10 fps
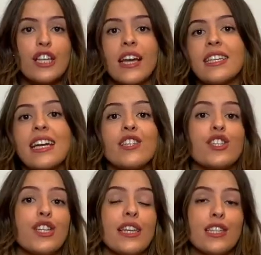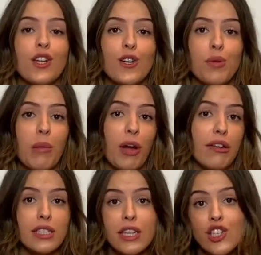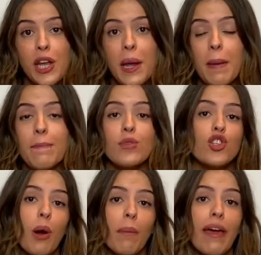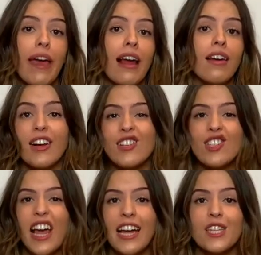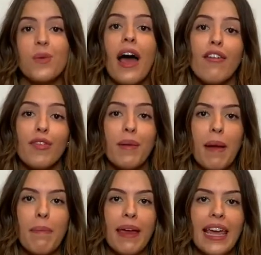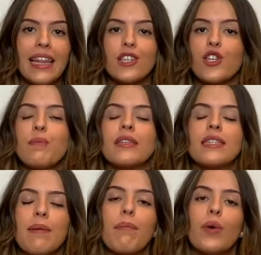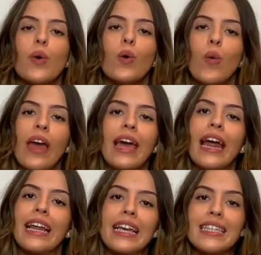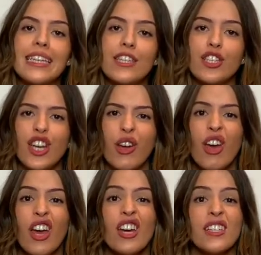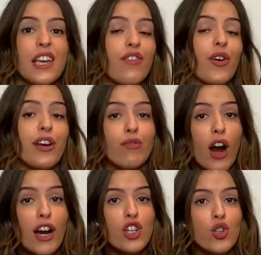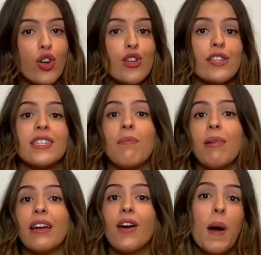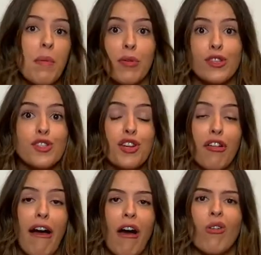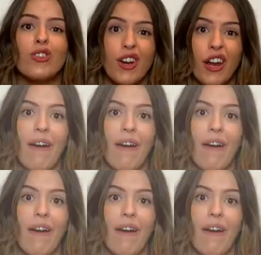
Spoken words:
So I tend to do these looks when I'm going to the gym, shopping, lunch dates, whatever it may be. They're super simple, quick and easy to do. So if you're in a rush or you just simply can't be bothered to do hair or don't